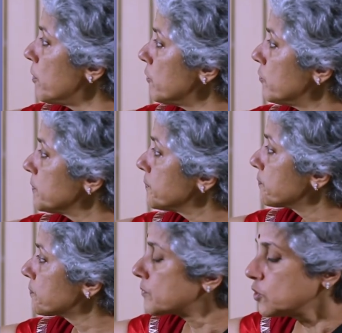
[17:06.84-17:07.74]
off,
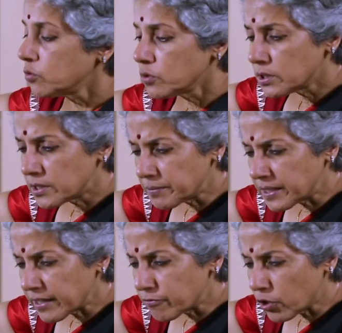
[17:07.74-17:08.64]
it's something
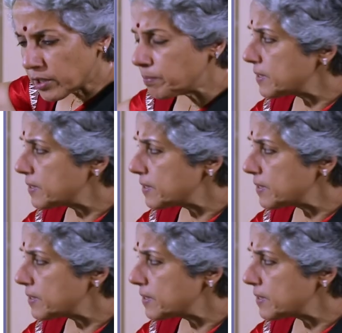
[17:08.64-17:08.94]
like forty